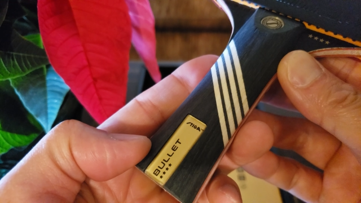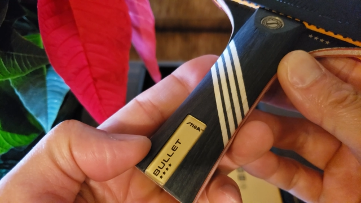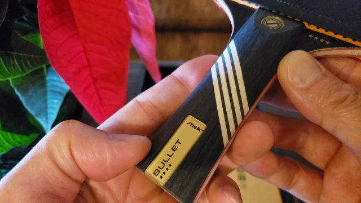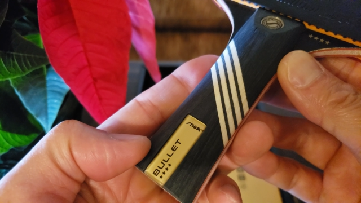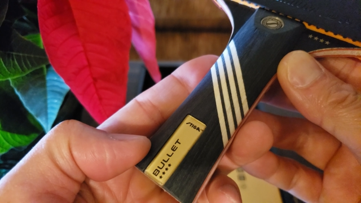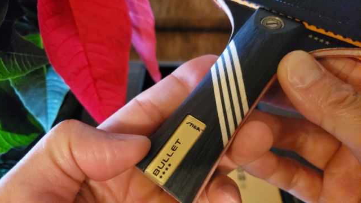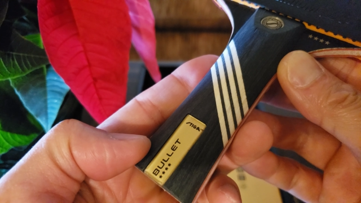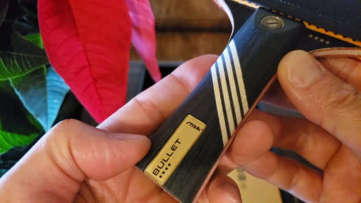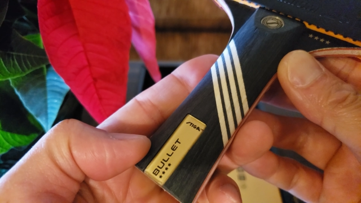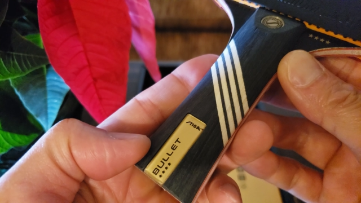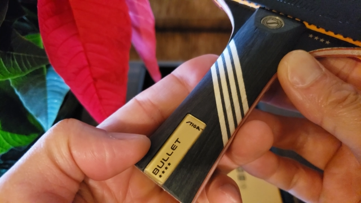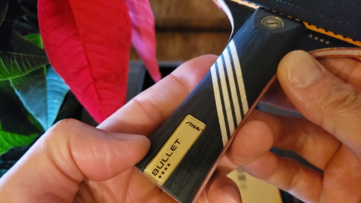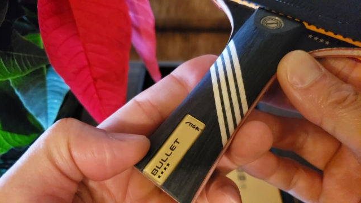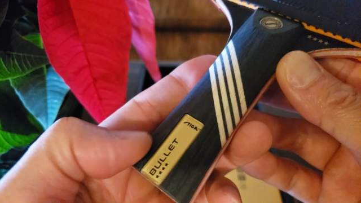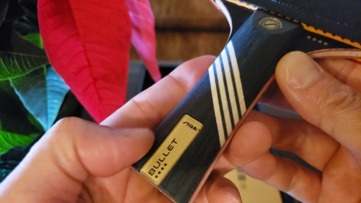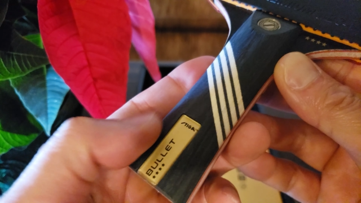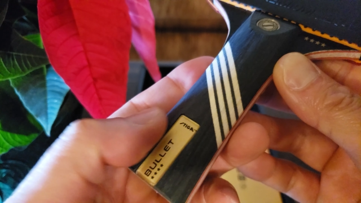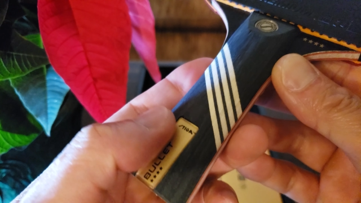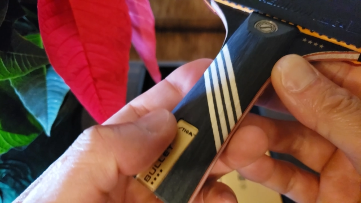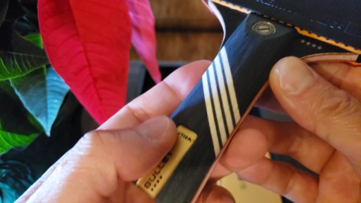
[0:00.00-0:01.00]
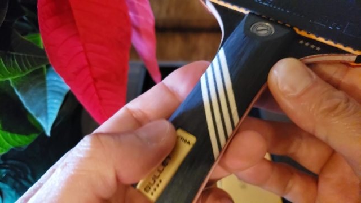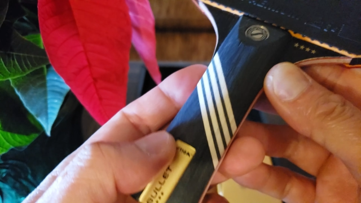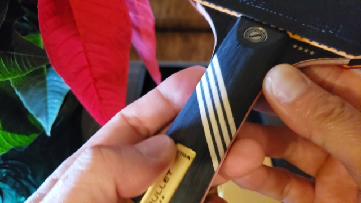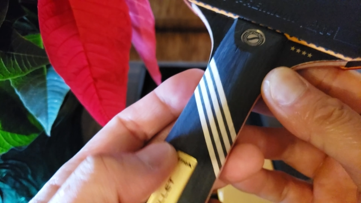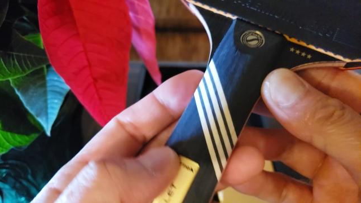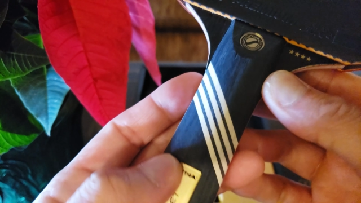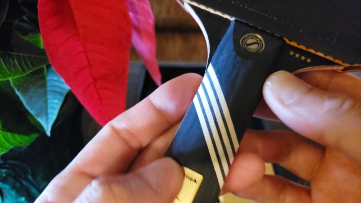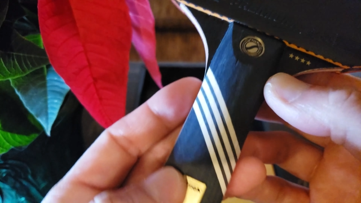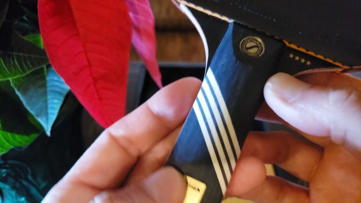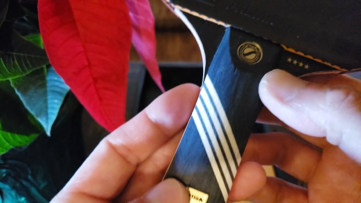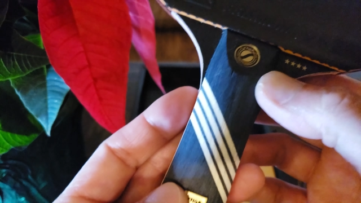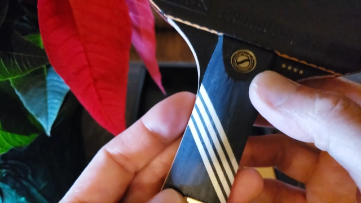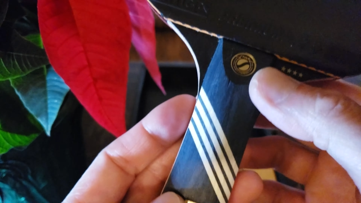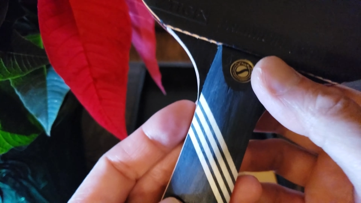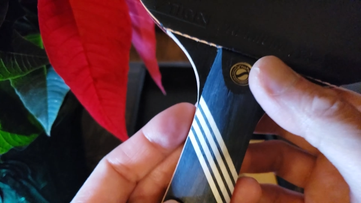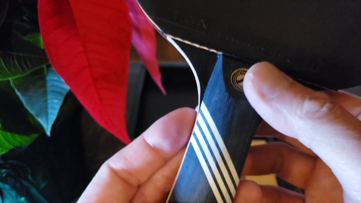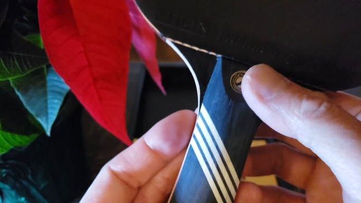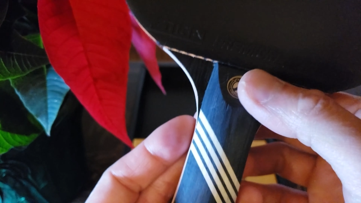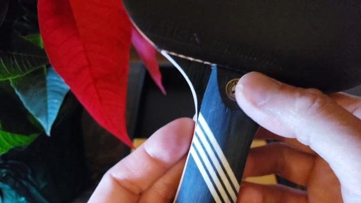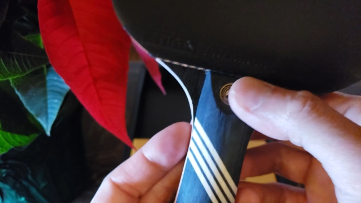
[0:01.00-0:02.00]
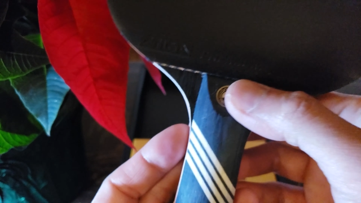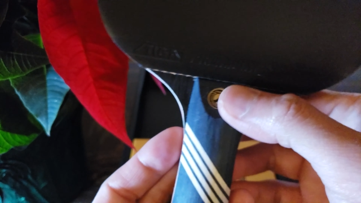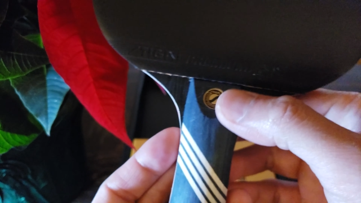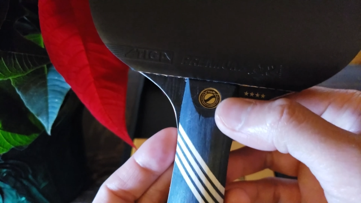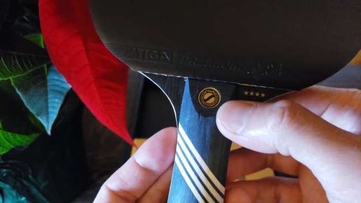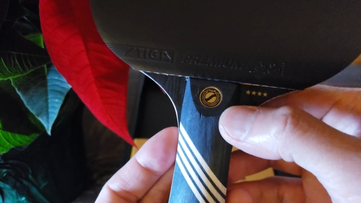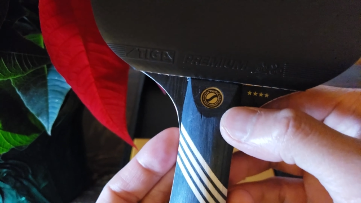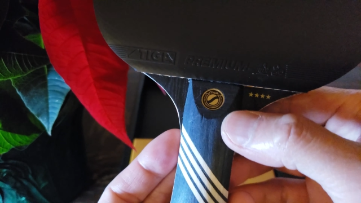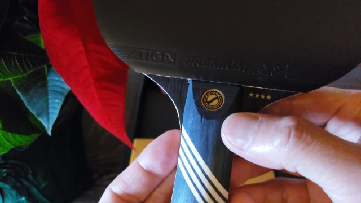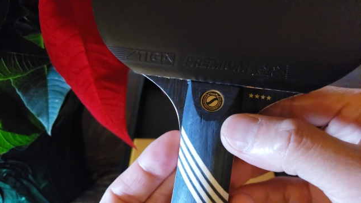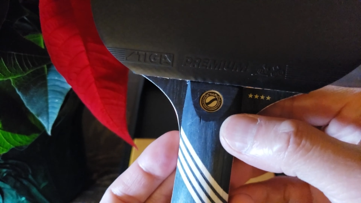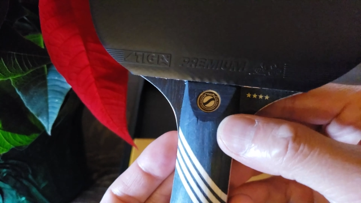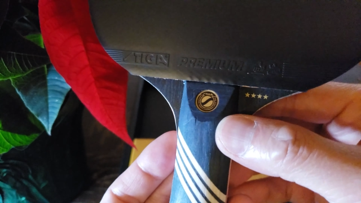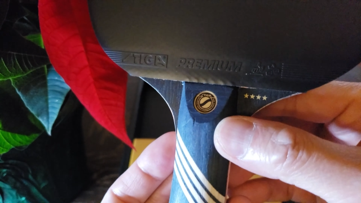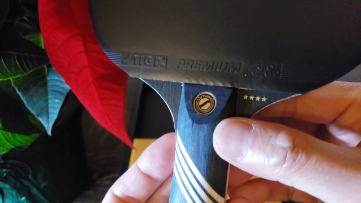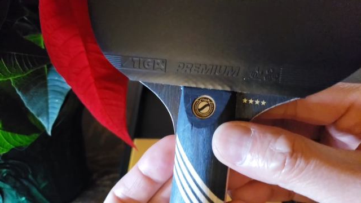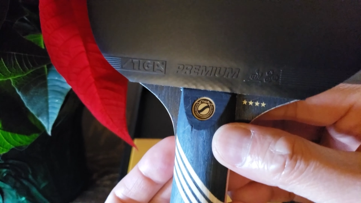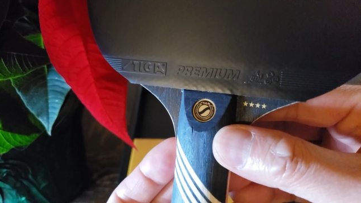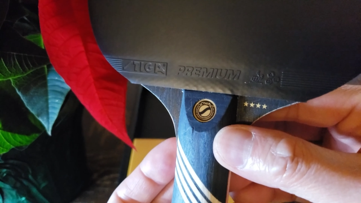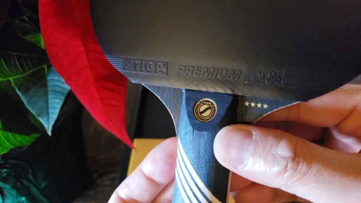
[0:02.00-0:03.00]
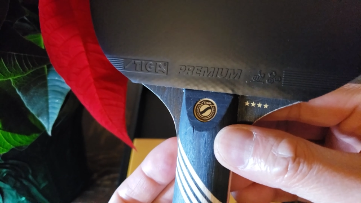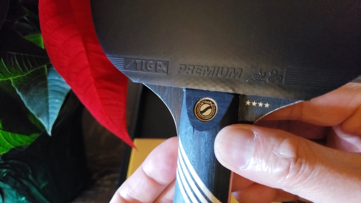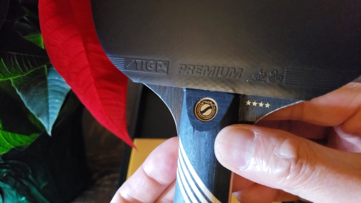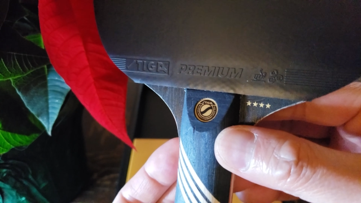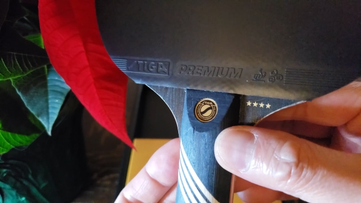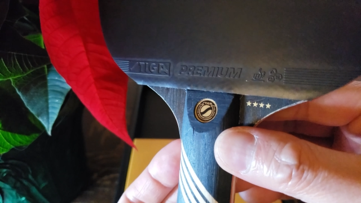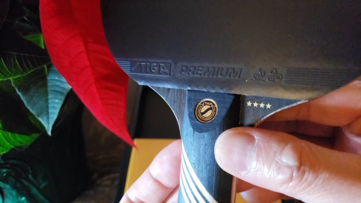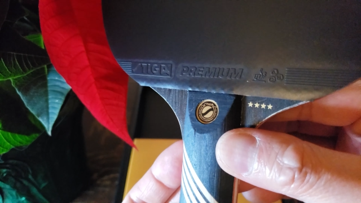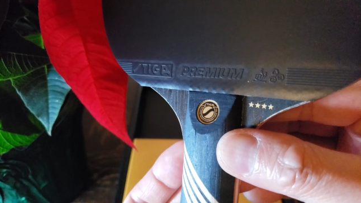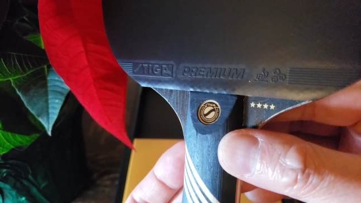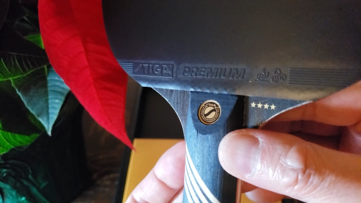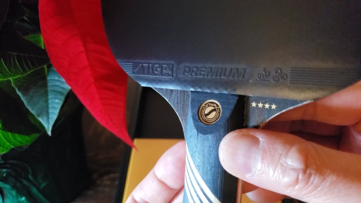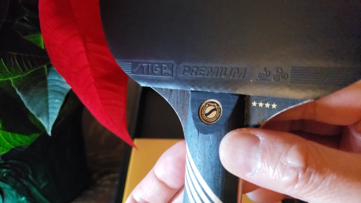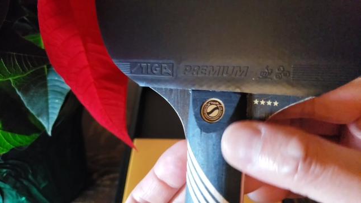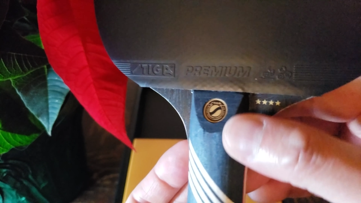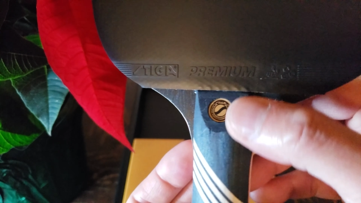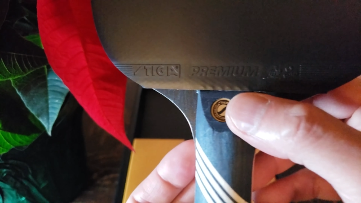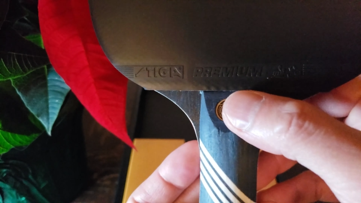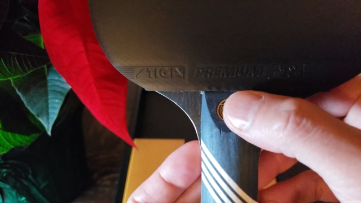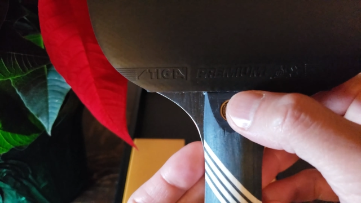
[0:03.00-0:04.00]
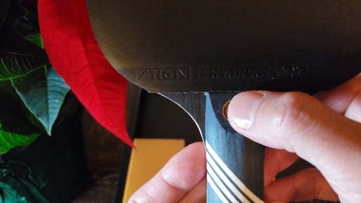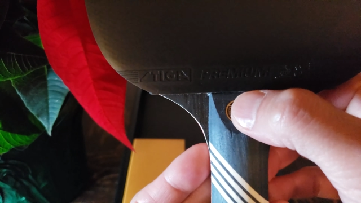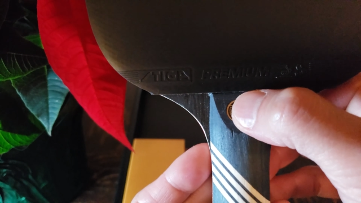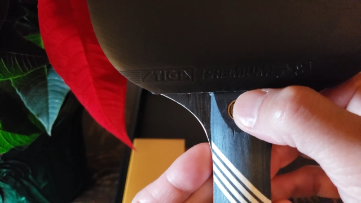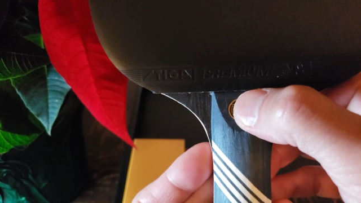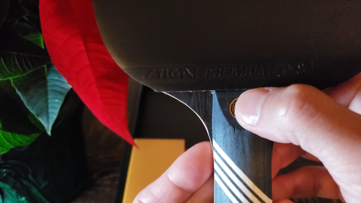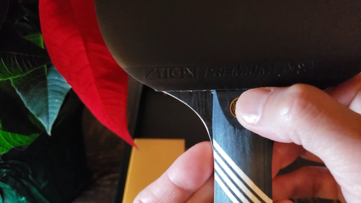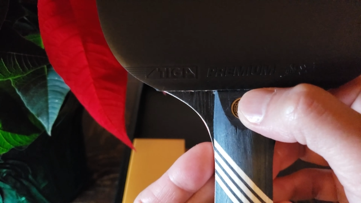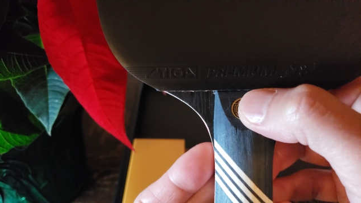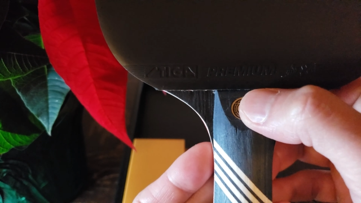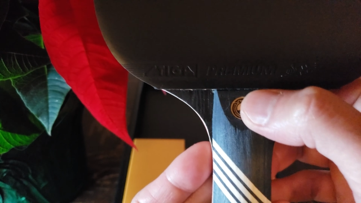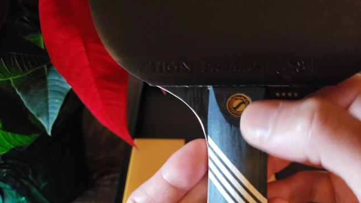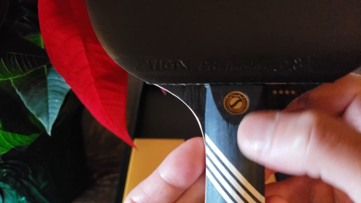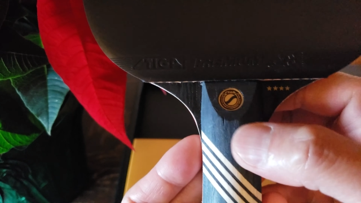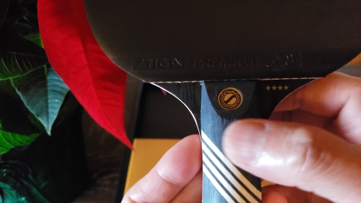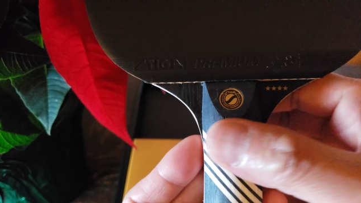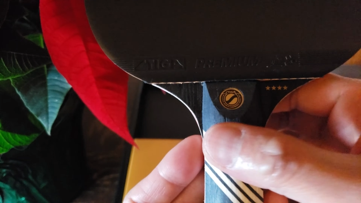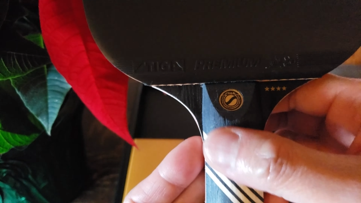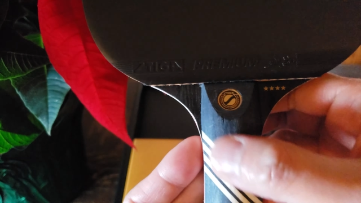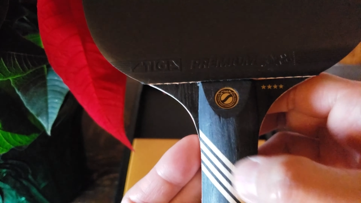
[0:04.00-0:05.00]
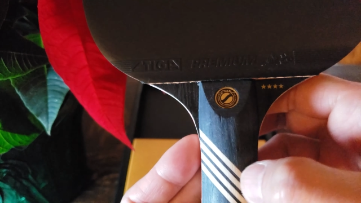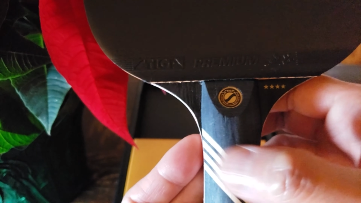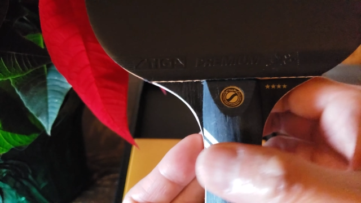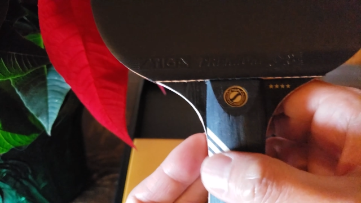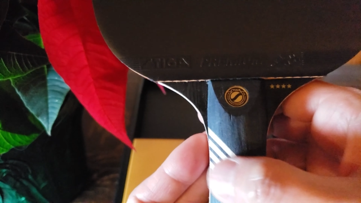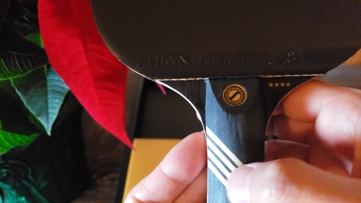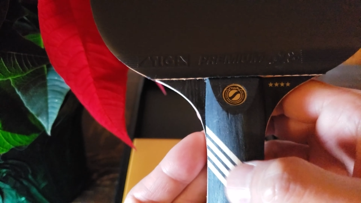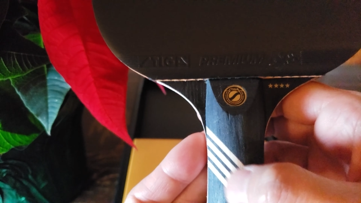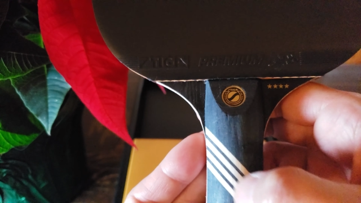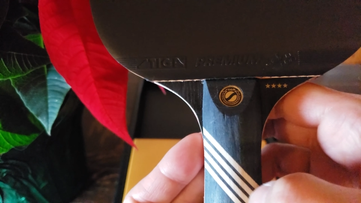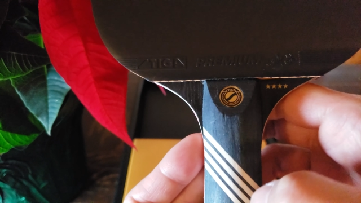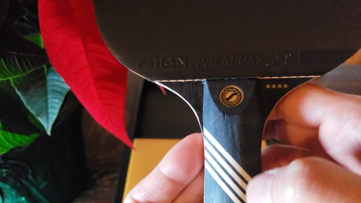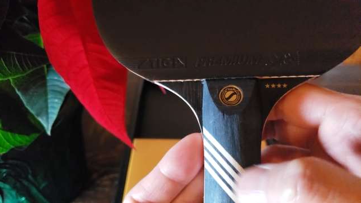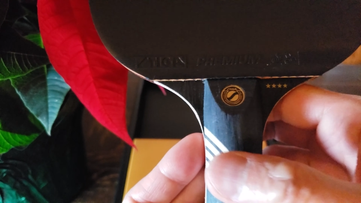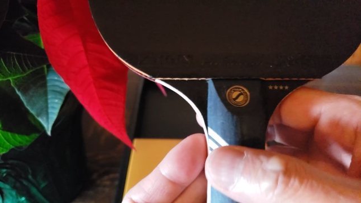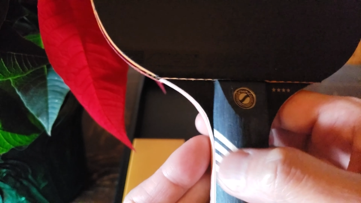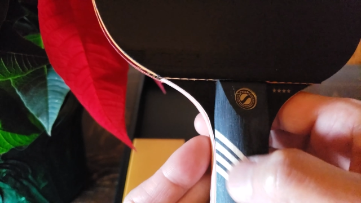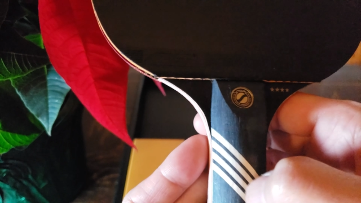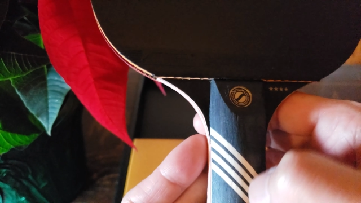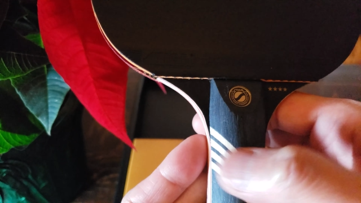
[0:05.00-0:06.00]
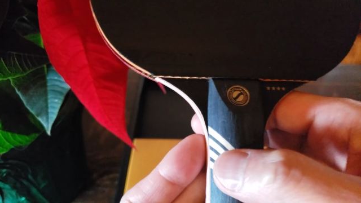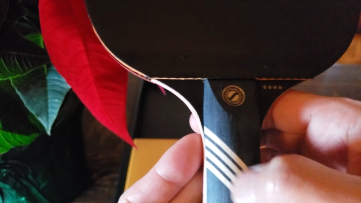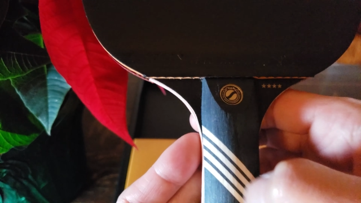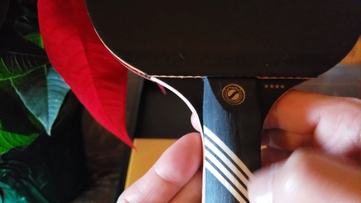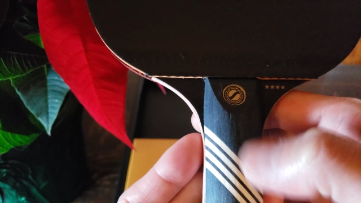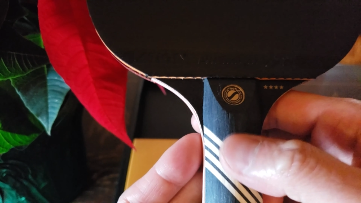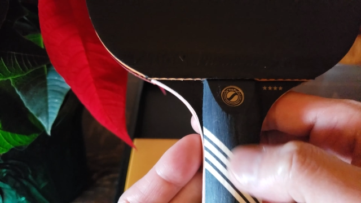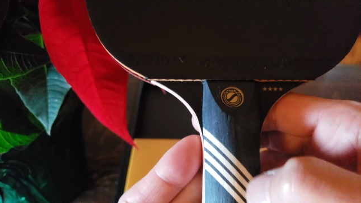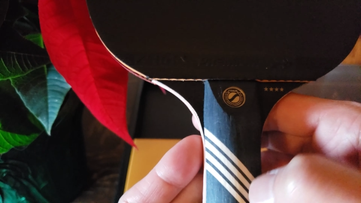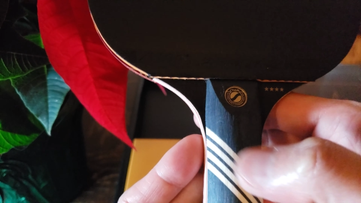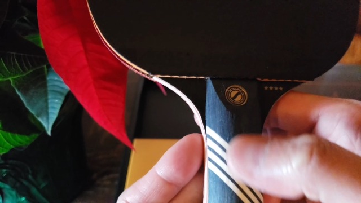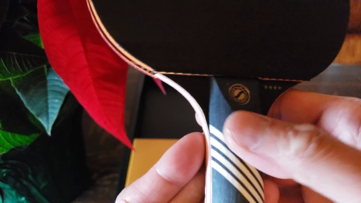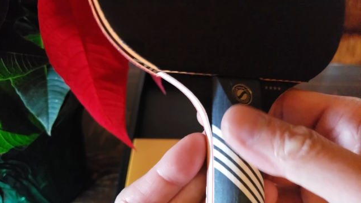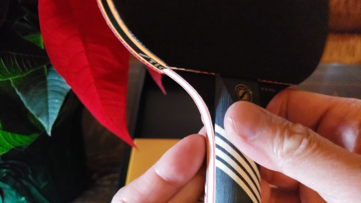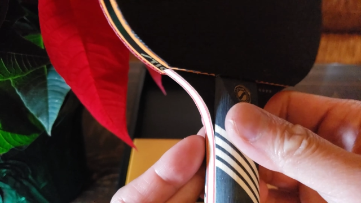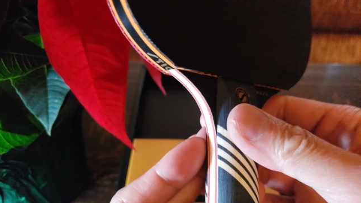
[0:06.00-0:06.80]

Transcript: Nobody's mouth can be seen.